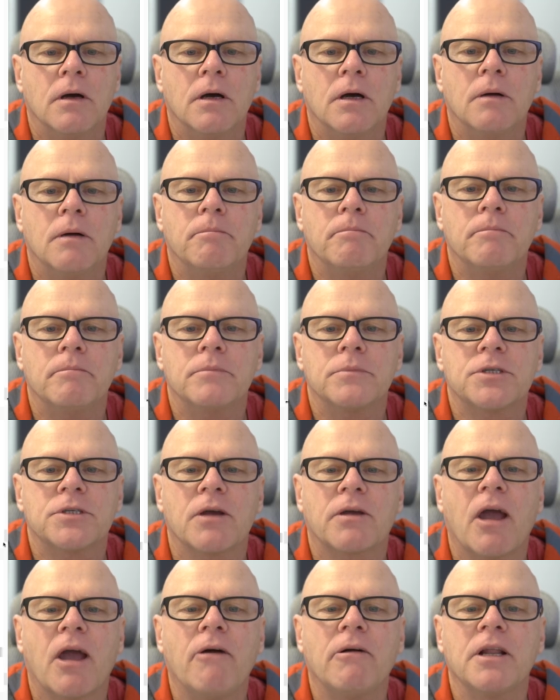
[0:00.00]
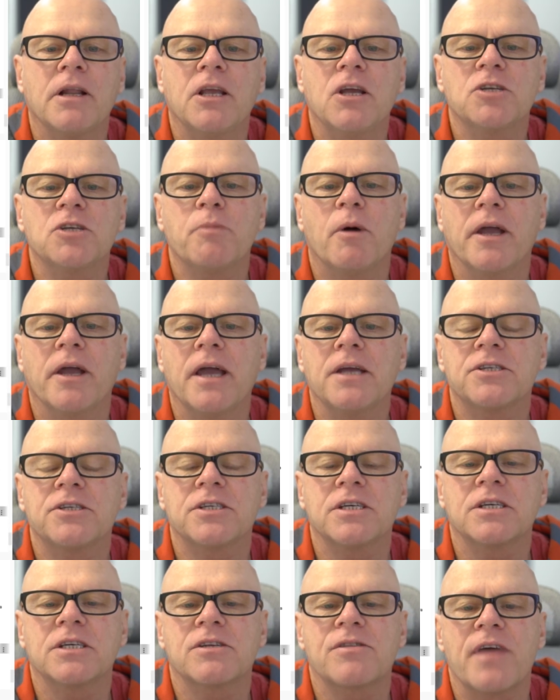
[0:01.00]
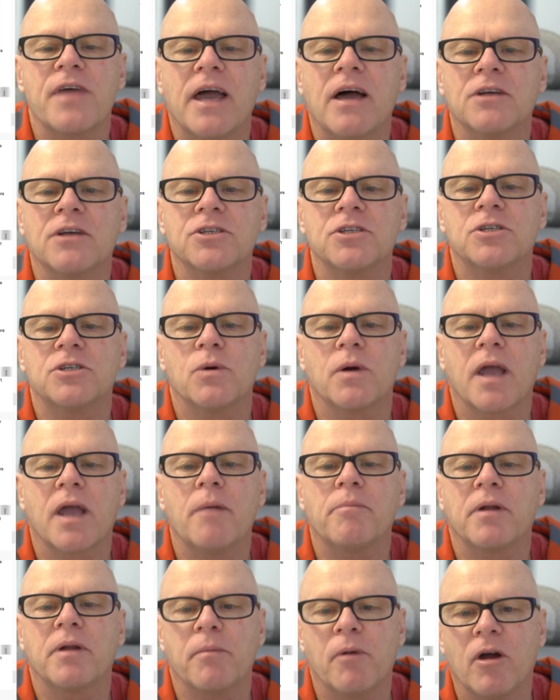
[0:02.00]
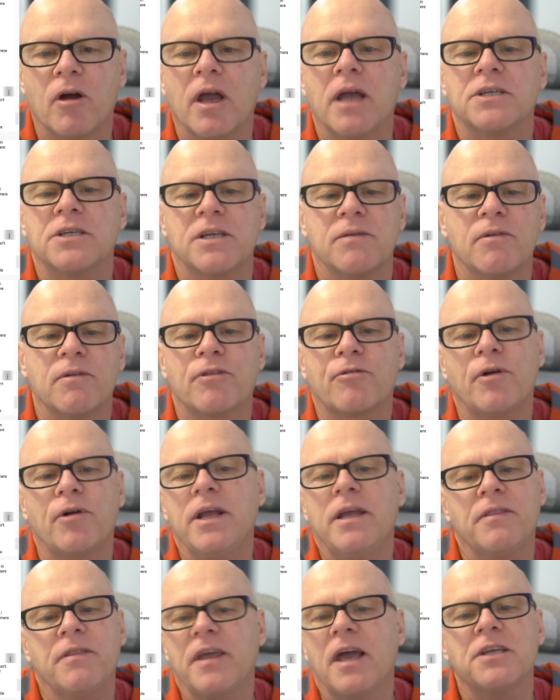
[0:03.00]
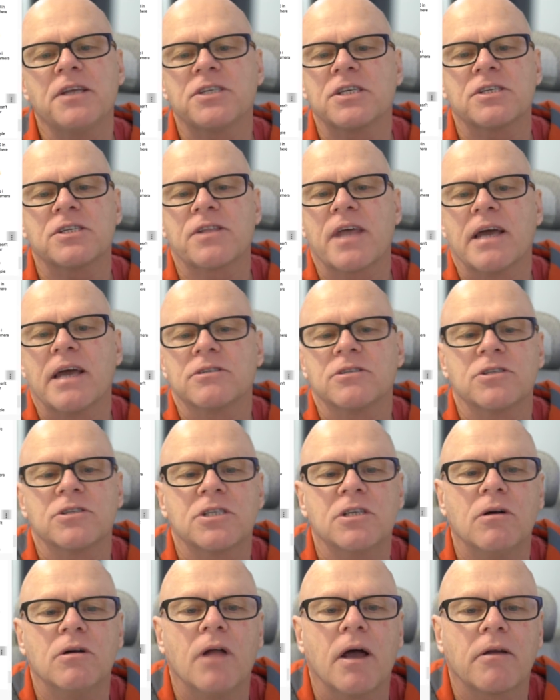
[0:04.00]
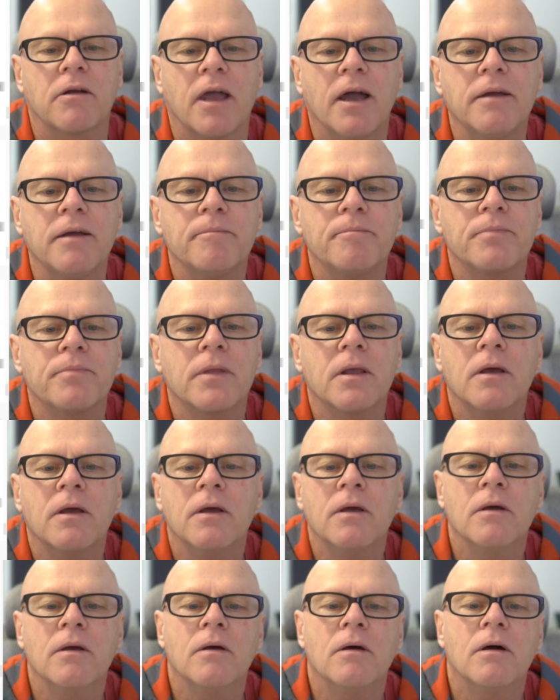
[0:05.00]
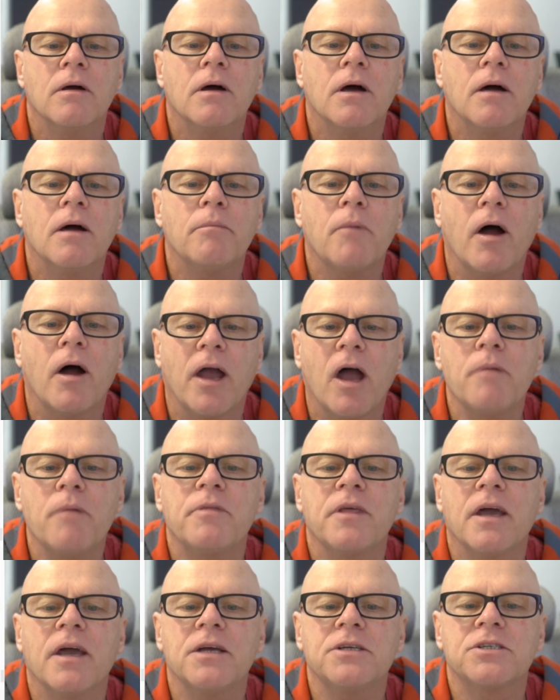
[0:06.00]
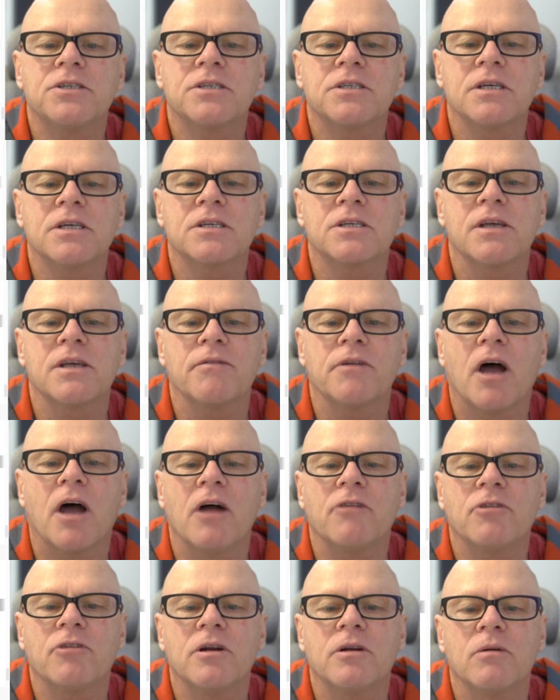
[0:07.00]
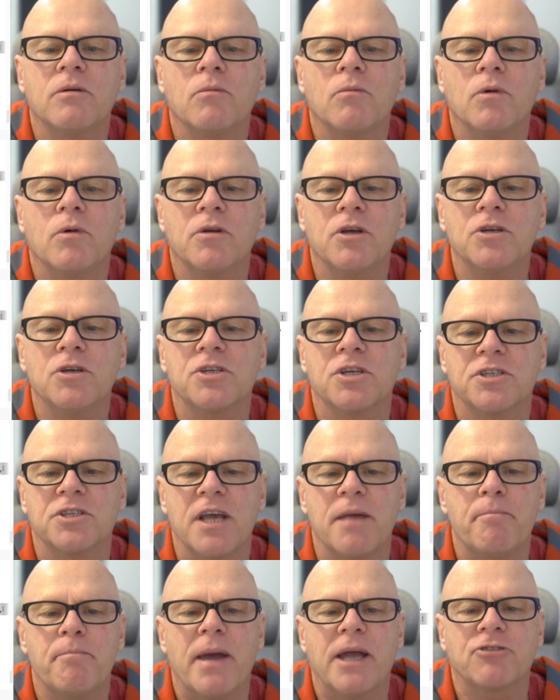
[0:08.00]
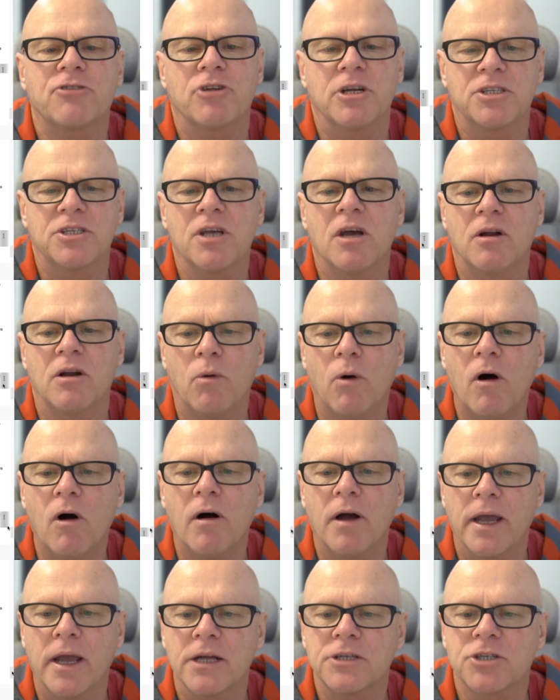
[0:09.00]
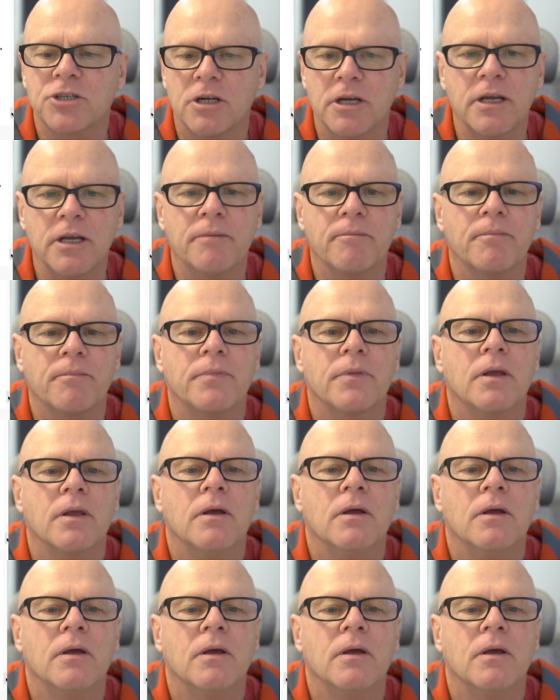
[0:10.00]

Um, so currently use my A6000 to accompany my a iii and the A6000 is still okay. Um, I hope the A6700 will use a Z battery. So do I, actually.